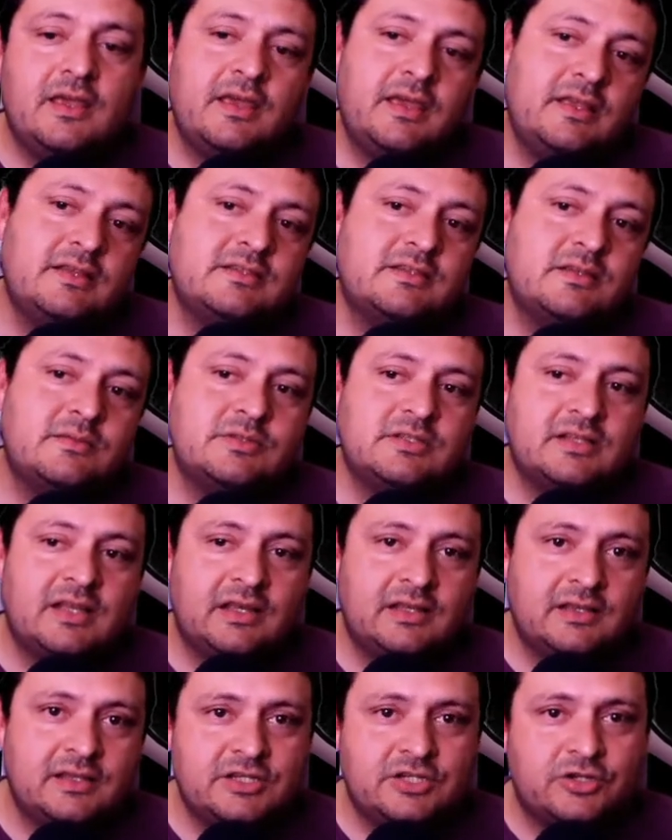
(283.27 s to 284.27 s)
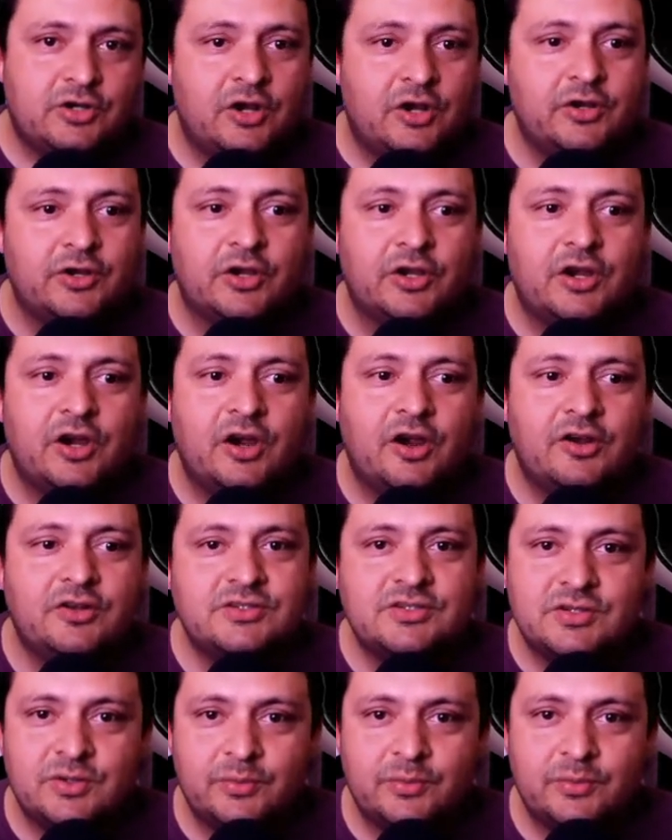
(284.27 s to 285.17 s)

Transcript: in some slightly stronger cards